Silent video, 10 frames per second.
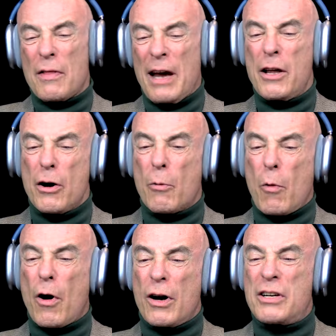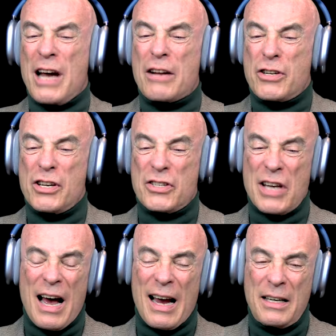that your work touches
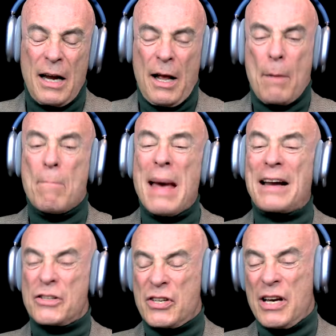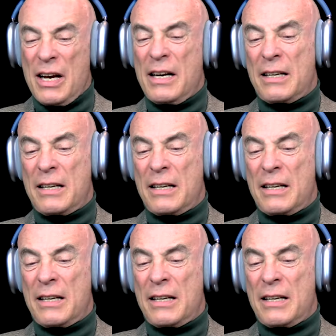on medicine,